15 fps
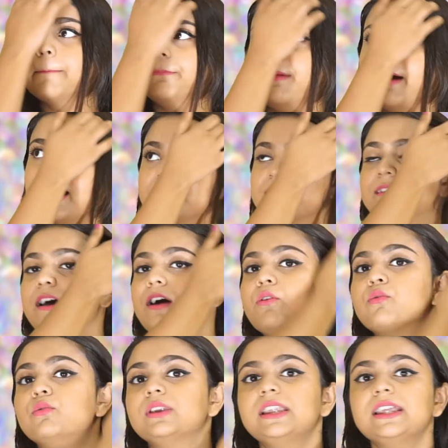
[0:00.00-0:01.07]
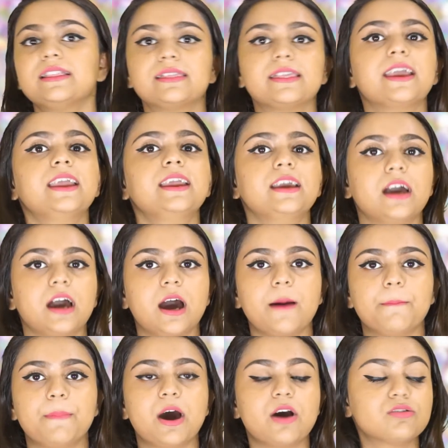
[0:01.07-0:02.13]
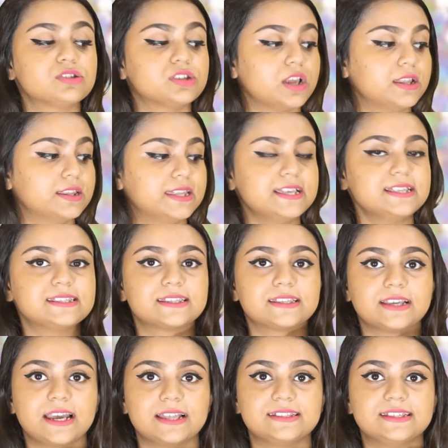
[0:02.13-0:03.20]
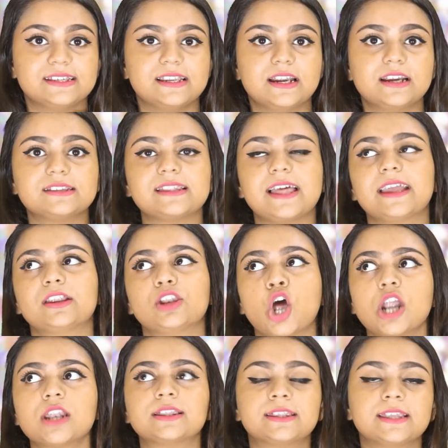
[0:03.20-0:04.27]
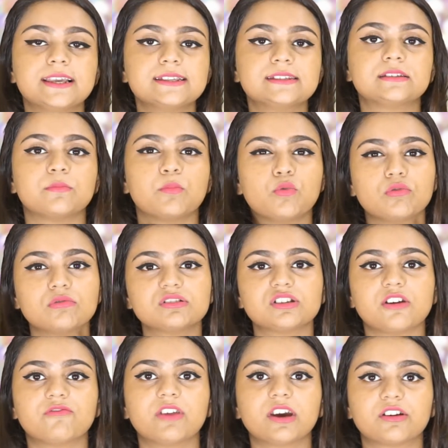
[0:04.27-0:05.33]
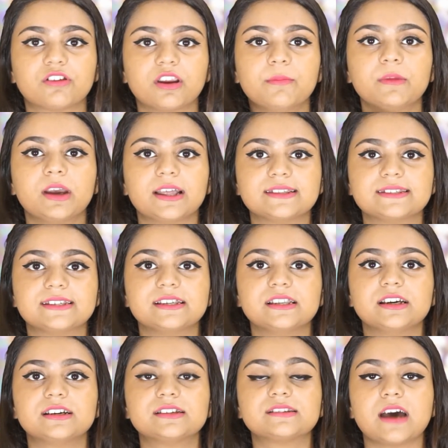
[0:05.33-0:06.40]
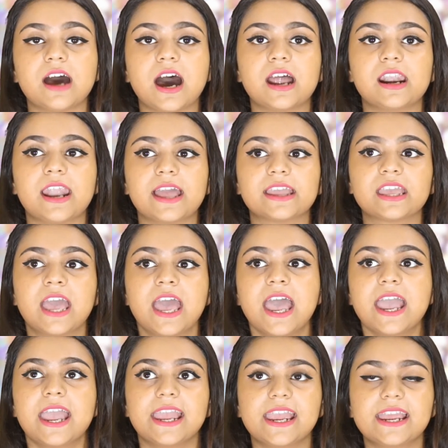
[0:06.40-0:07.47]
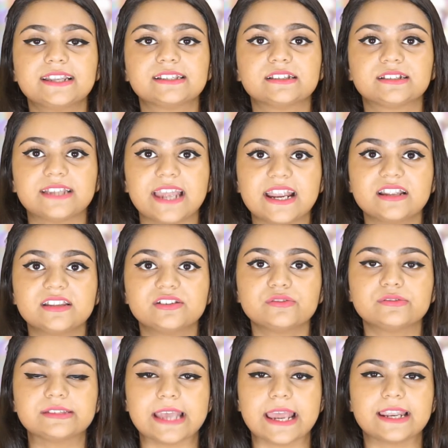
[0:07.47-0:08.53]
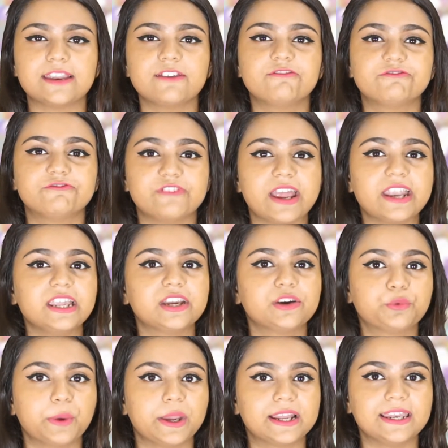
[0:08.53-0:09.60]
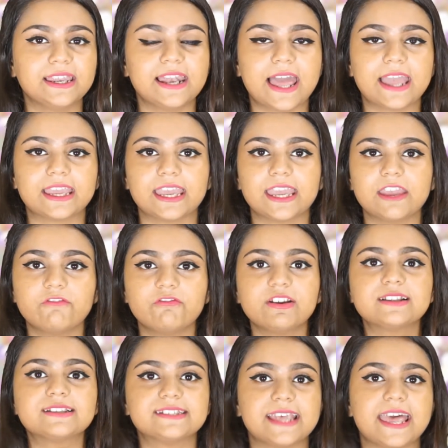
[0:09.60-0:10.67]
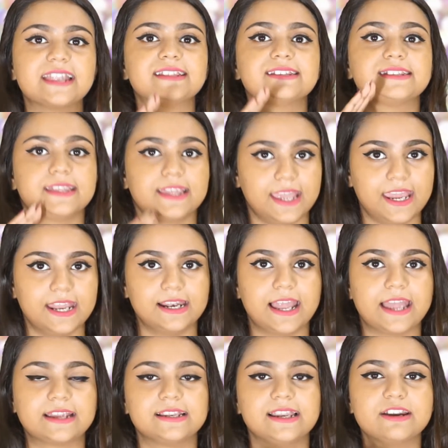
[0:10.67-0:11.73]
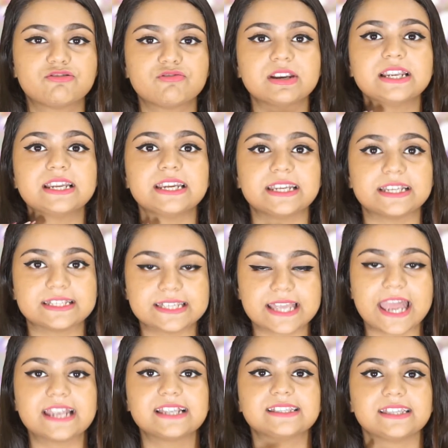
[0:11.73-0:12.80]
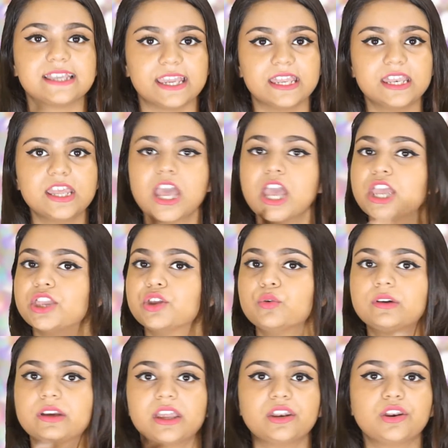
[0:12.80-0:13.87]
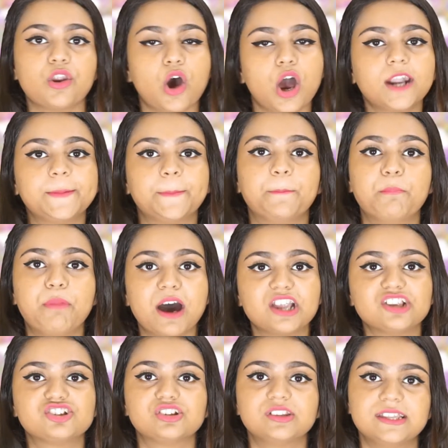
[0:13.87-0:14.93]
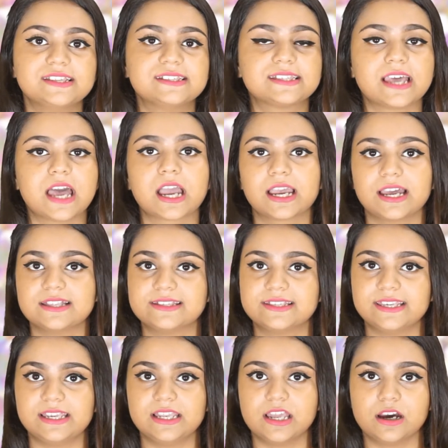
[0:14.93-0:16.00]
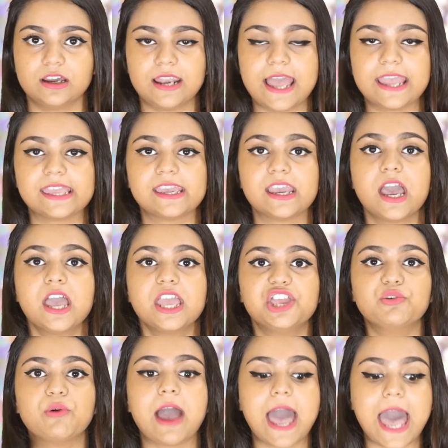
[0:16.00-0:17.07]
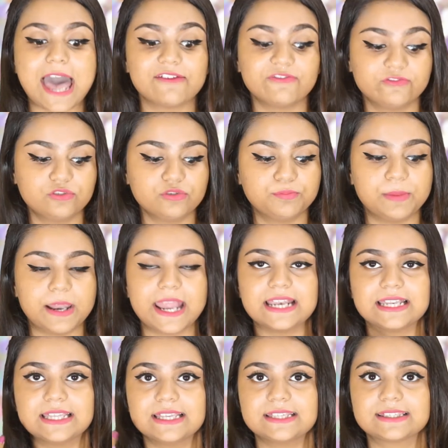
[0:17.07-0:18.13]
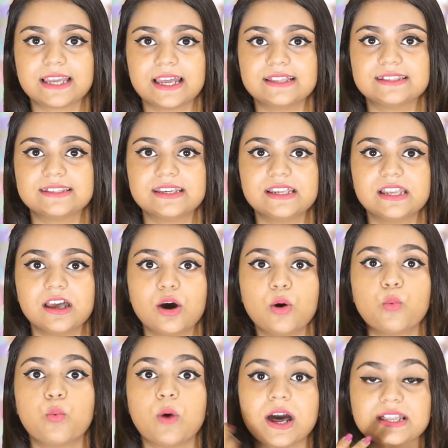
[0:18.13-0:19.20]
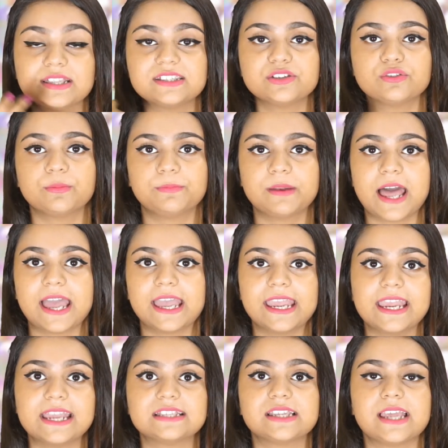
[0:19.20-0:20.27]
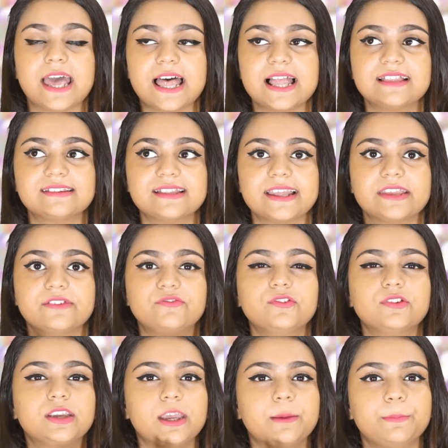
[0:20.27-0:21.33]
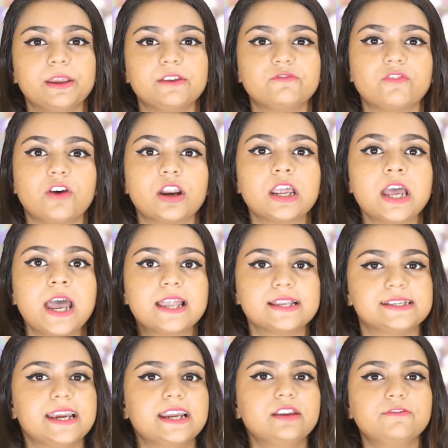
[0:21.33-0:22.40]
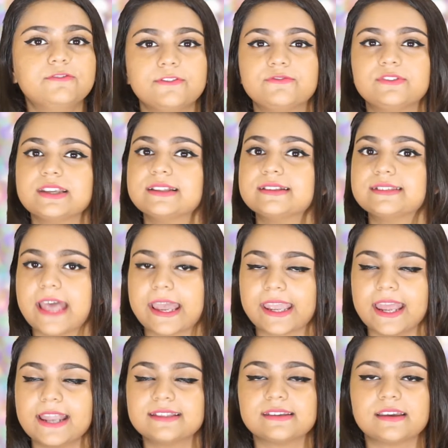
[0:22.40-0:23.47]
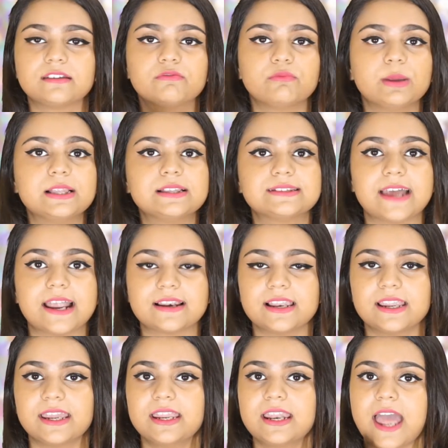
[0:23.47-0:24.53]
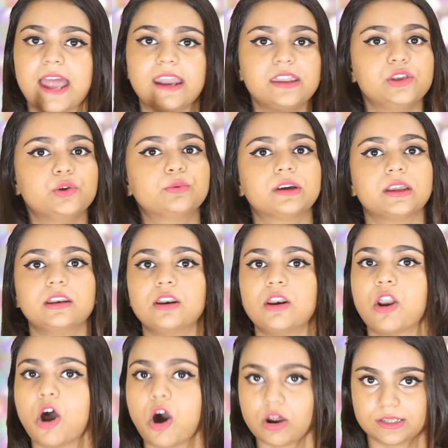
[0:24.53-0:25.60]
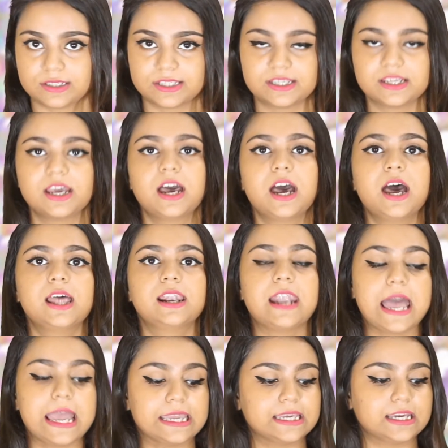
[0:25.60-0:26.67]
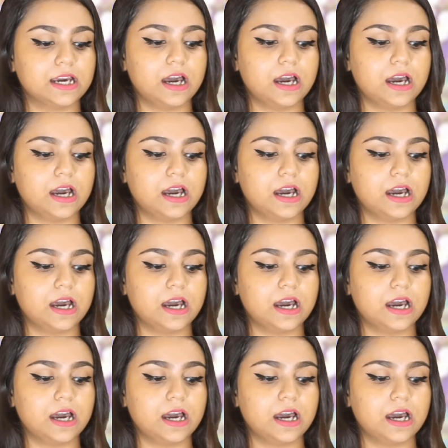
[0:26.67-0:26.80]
But the only thing about this concealer, like not this, most of the cream concealers are like, it tends to set in very quickly. Like if it sets in, like literally sets in, you cannot budge this concealer. Like you have to blend this concealer once you apply it, else like if you keep it for 10 to 15 seconds, it will settle in and you cannot like